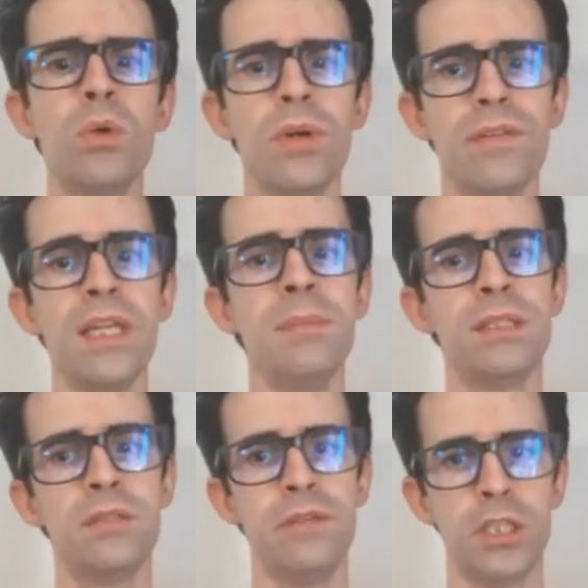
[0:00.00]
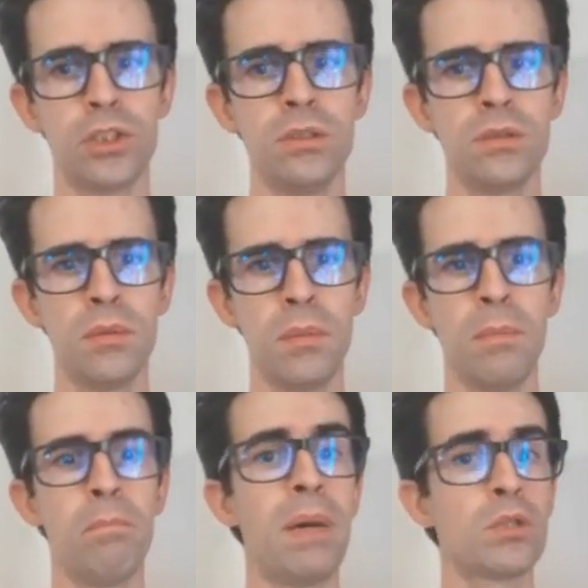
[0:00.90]
with limited vision,
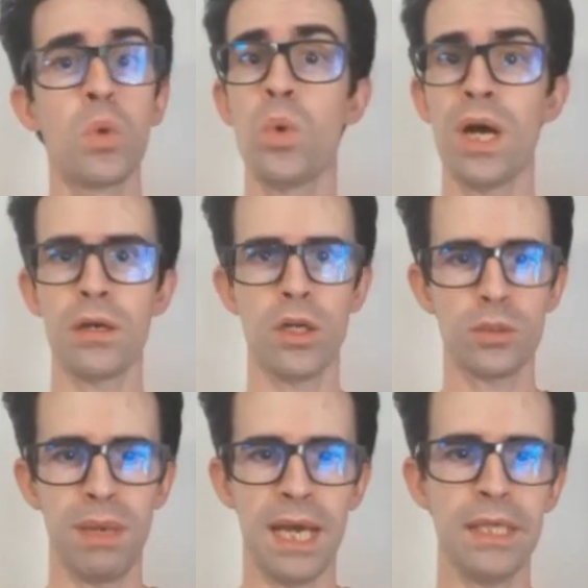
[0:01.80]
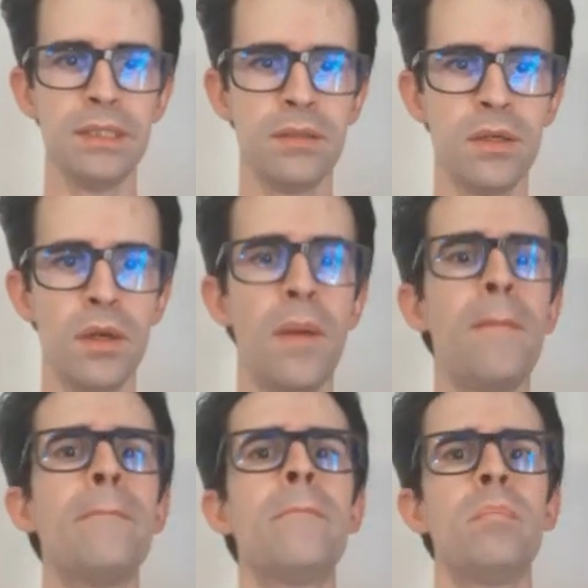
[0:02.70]
but who are not blind,
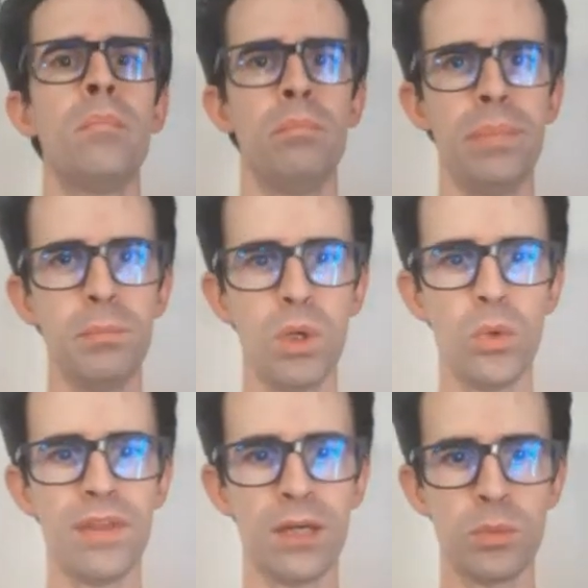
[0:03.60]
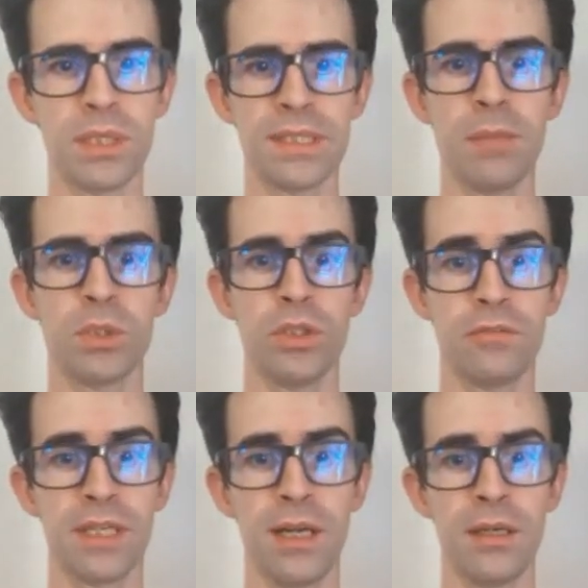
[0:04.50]
people without perception of
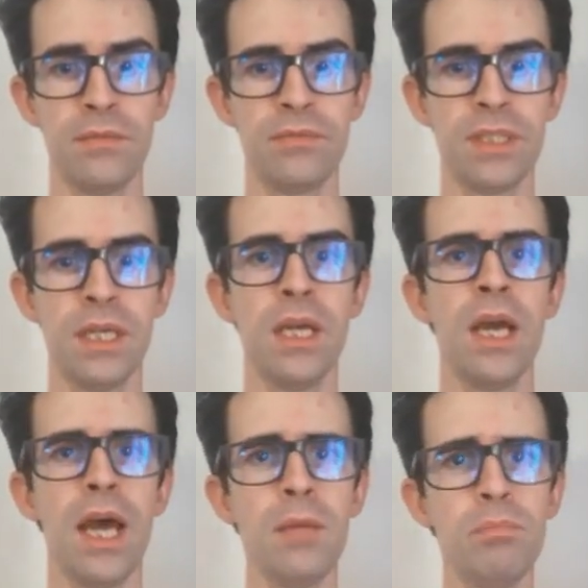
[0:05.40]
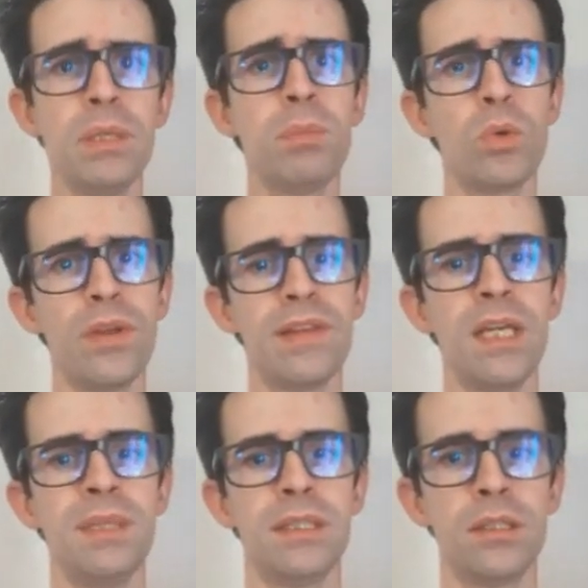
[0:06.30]
color, and people with
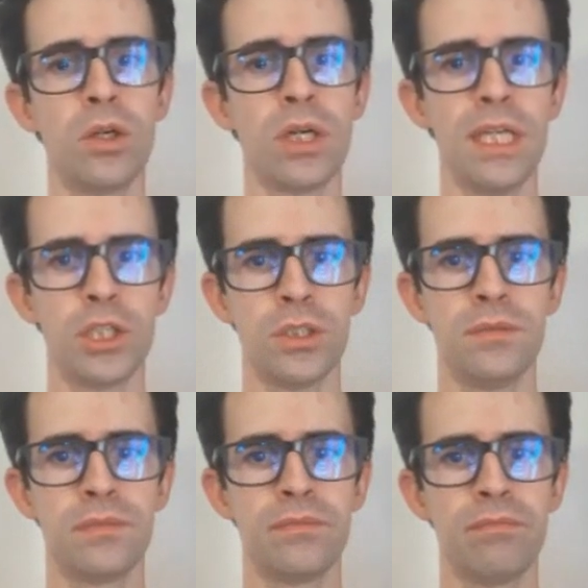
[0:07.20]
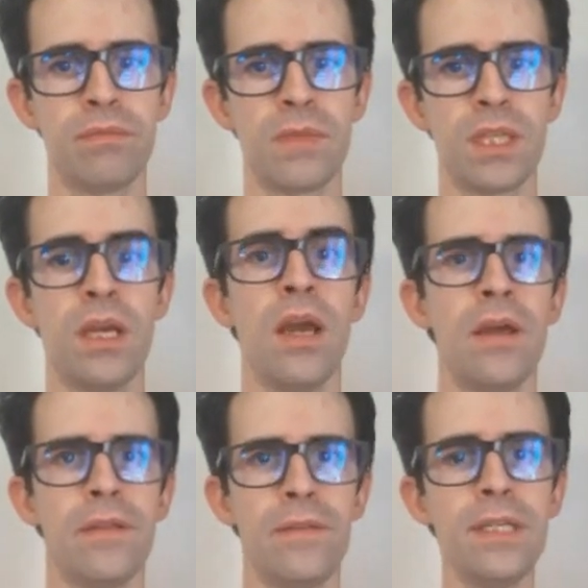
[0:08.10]
limited cognition.
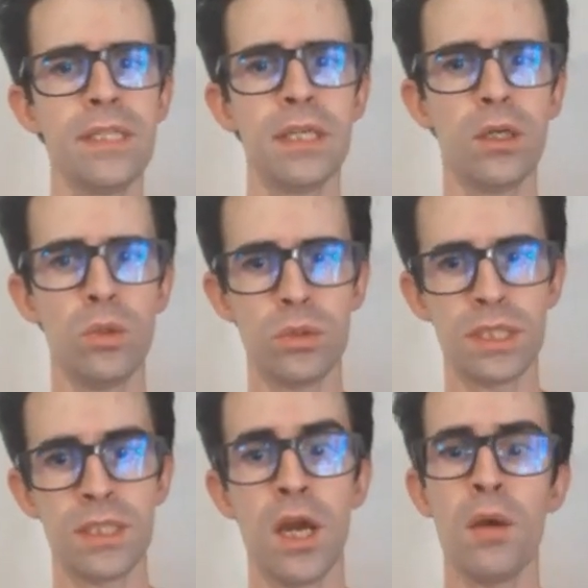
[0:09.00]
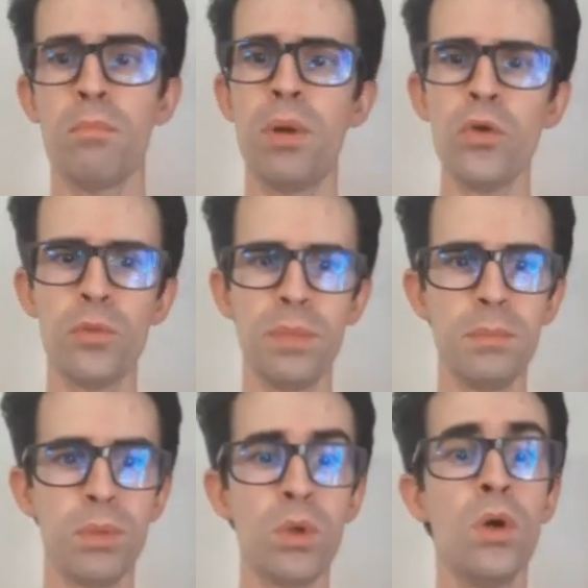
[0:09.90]
This includes both
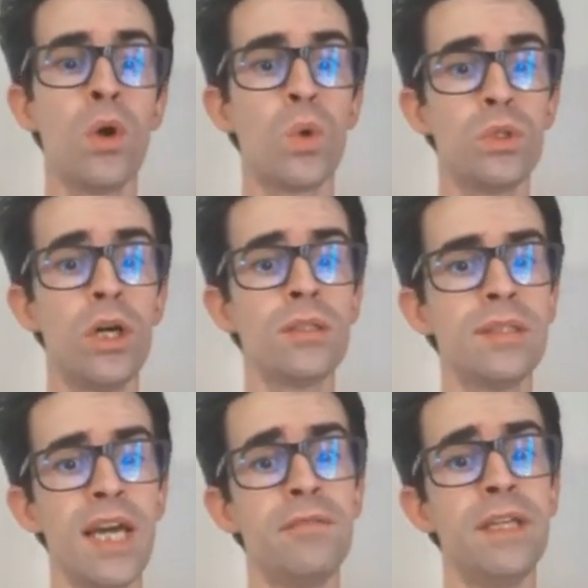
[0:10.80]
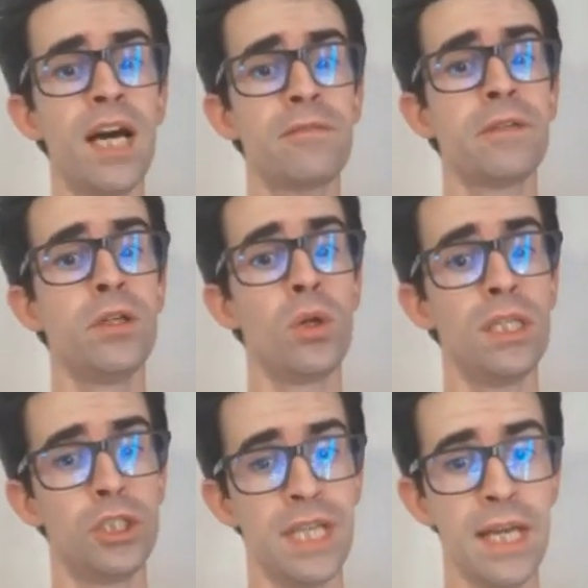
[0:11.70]
people who don't have enough
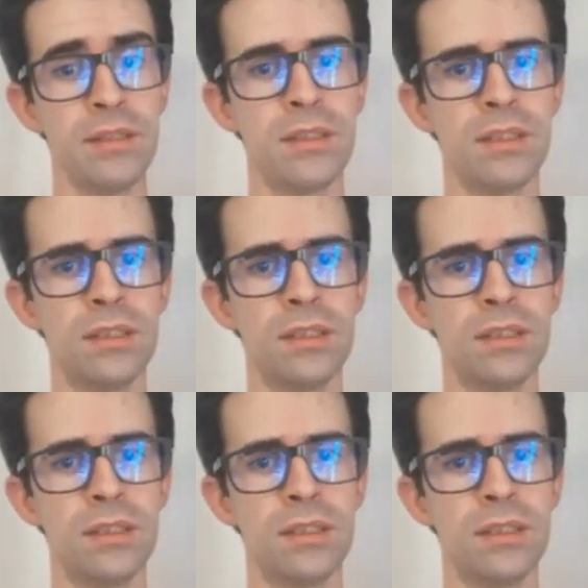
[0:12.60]
knowledge yet,